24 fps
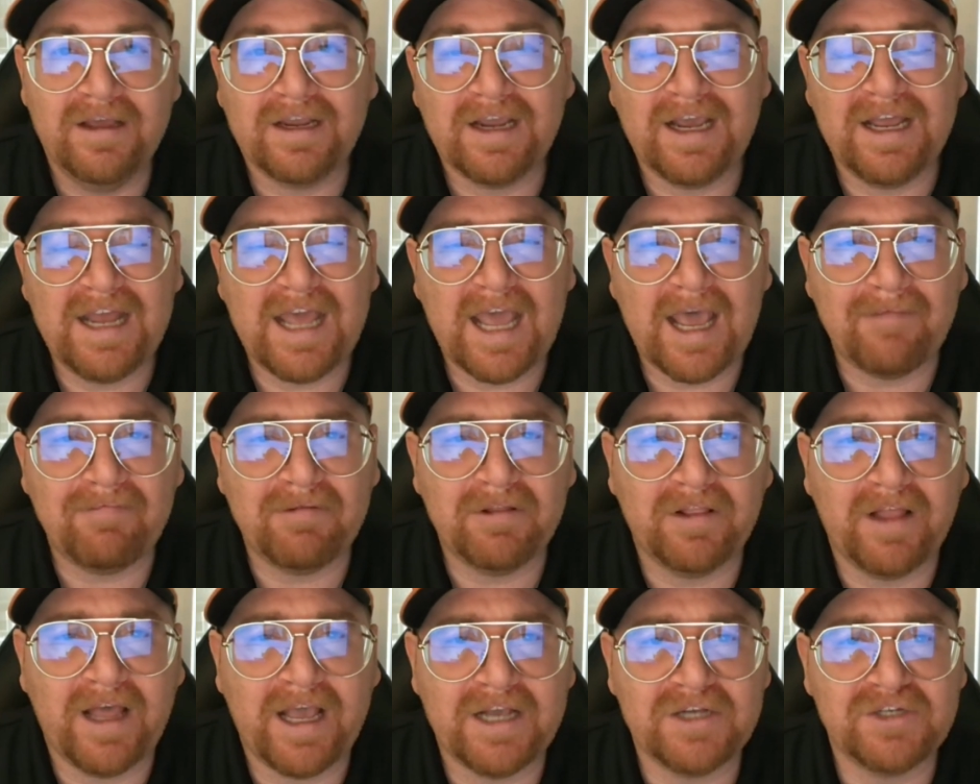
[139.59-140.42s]
Kind of
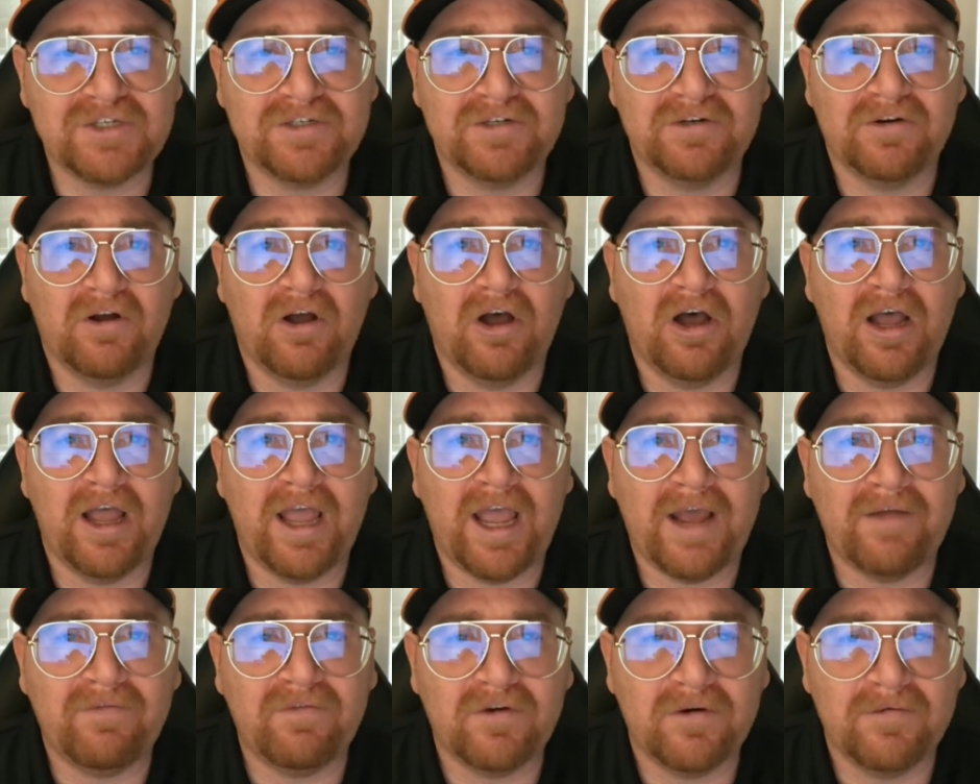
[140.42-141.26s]
happened last year.
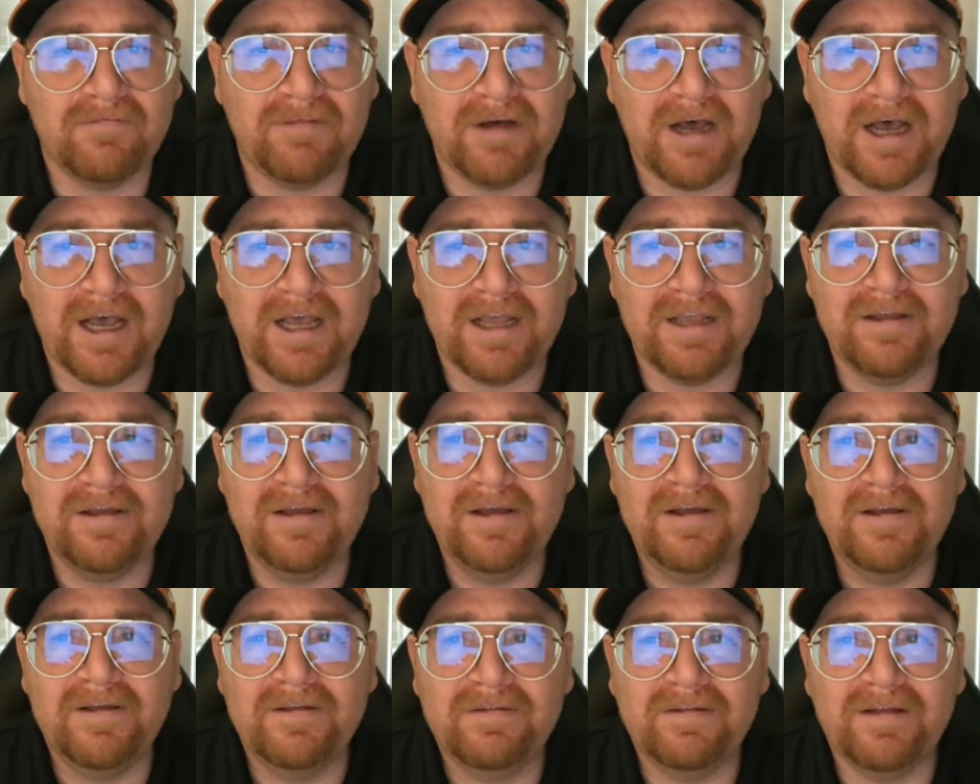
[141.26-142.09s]
After a bye
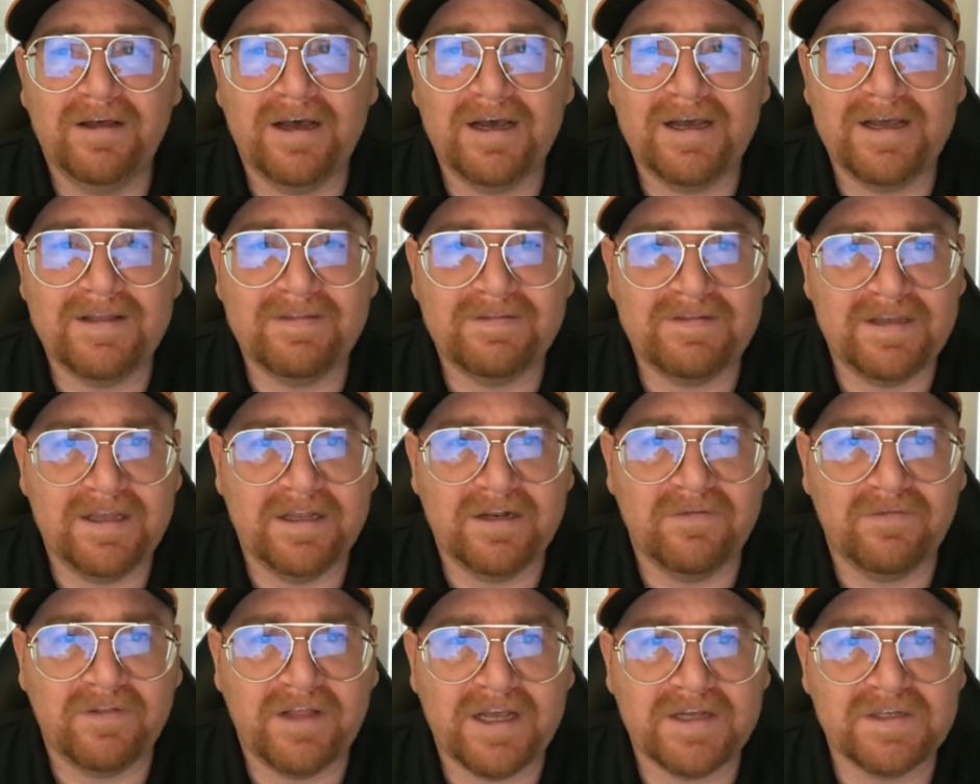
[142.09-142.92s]
at the
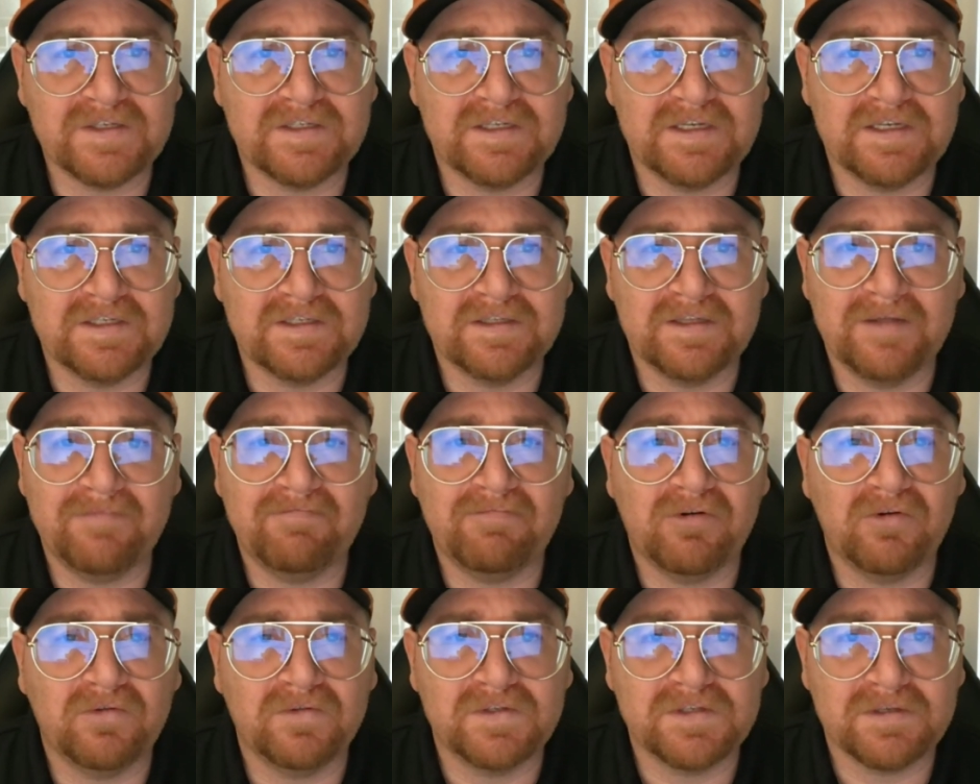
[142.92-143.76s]
end of last season, they
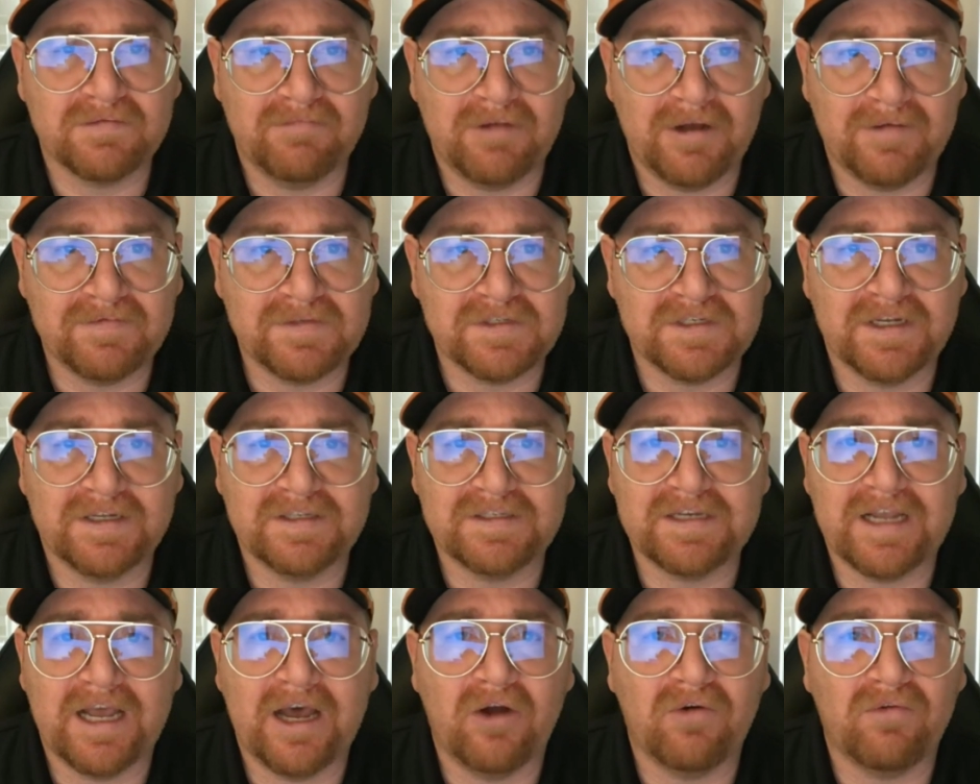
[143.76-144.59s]
pulled some
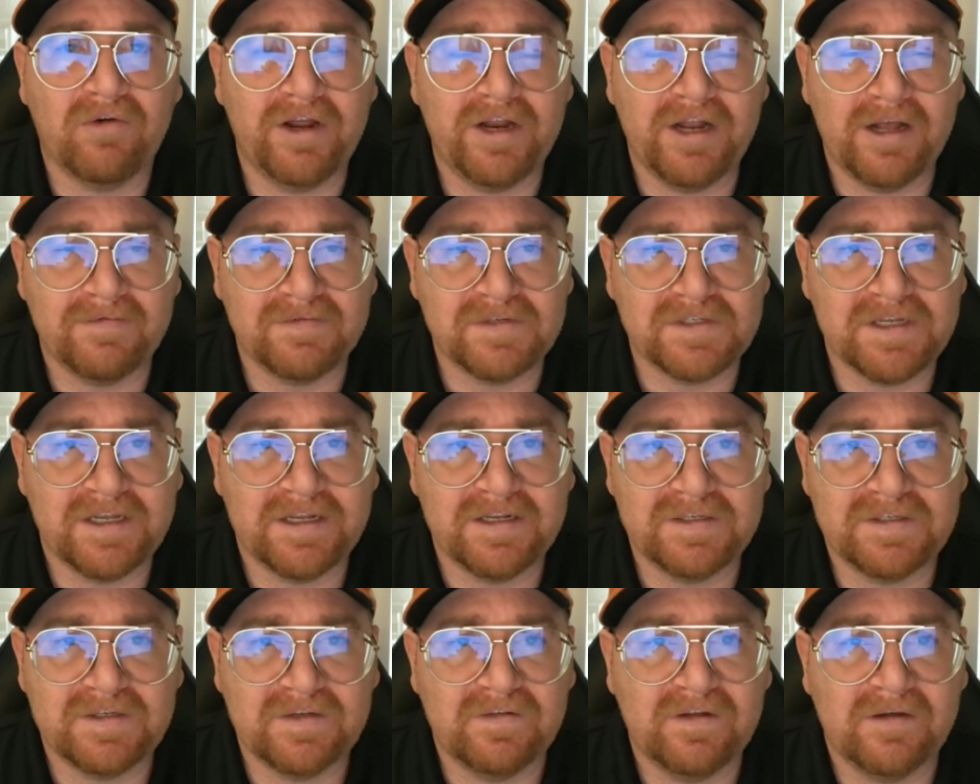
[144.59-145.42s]
upsets. Outright
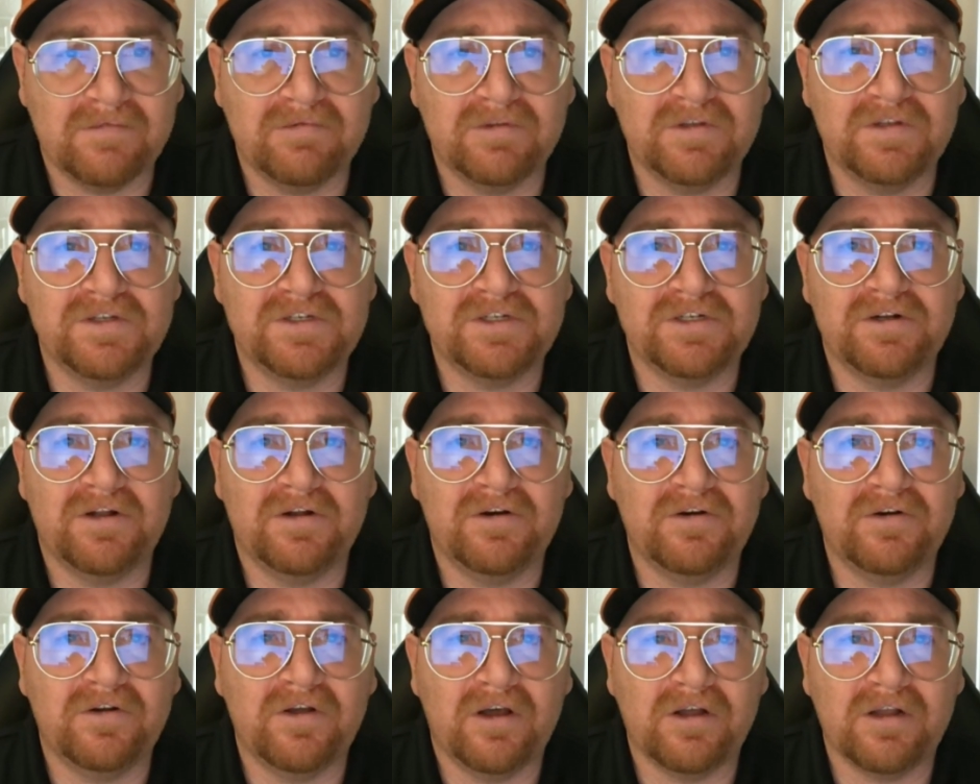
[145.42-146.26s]
upset as a double-digit
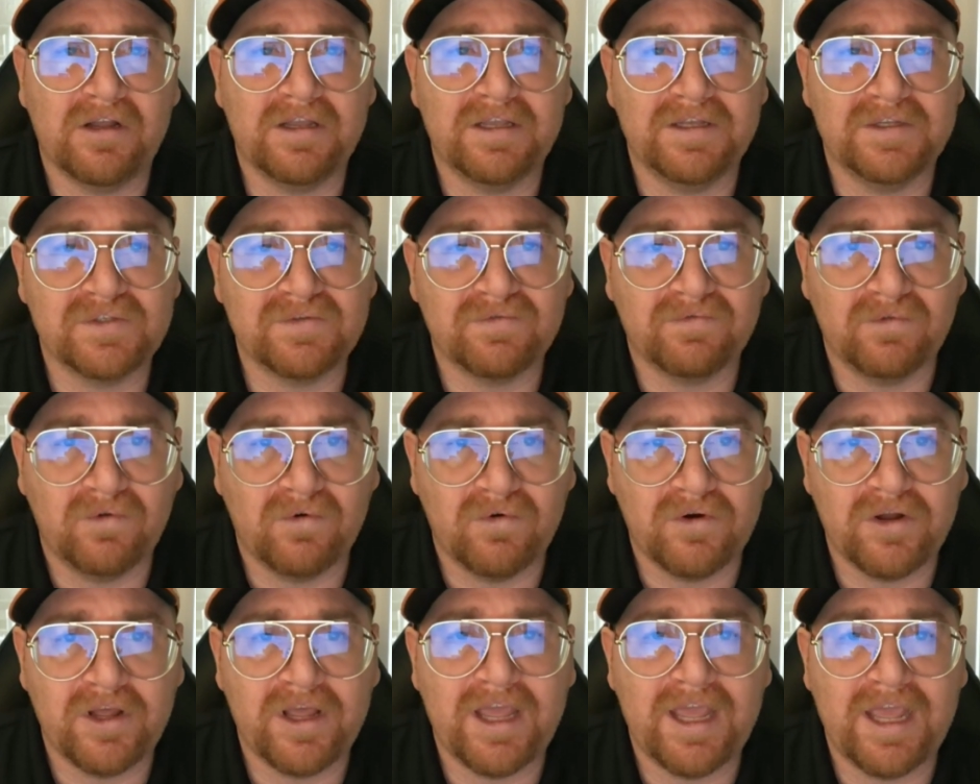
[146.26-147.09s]
underdog against
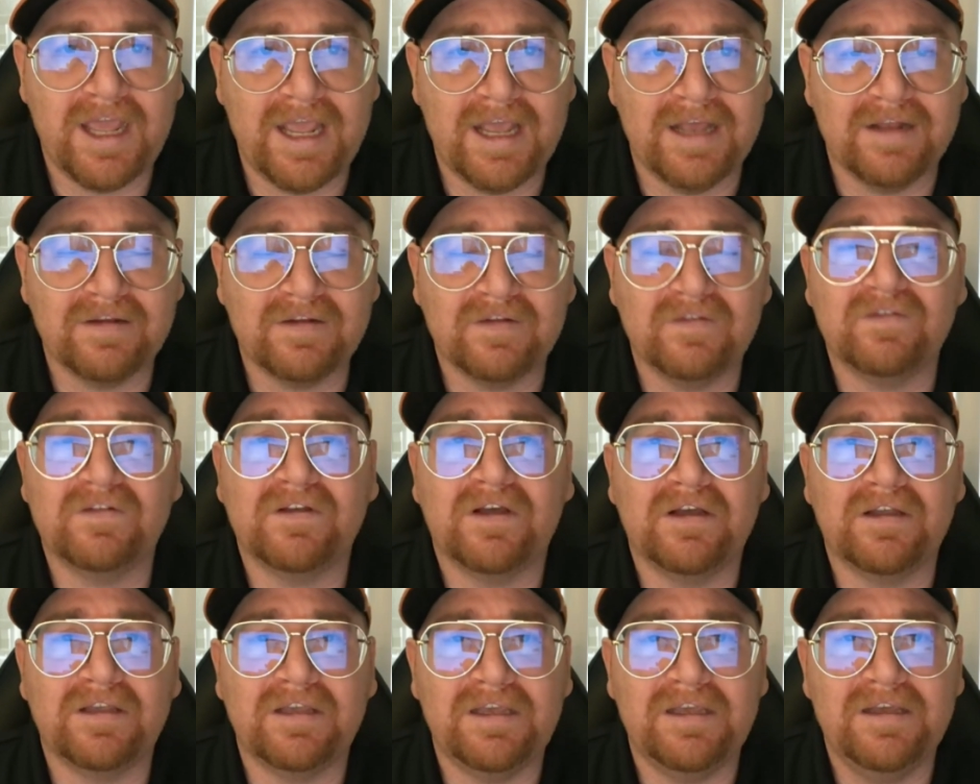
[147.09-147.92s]
Florida and
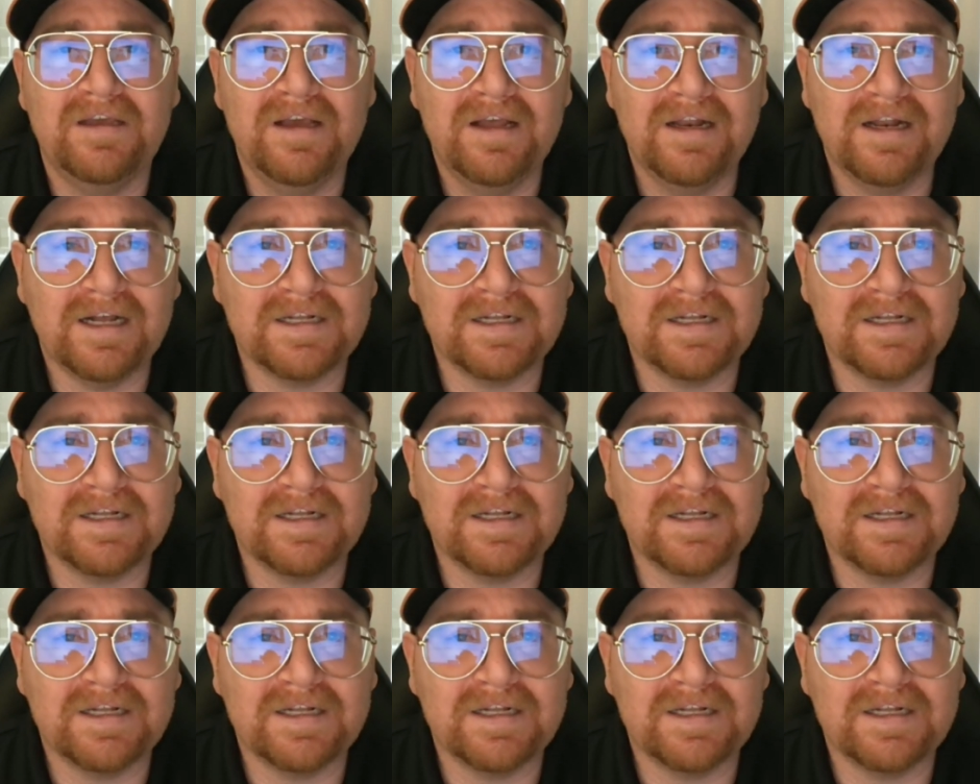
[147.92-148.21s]
Kentucky.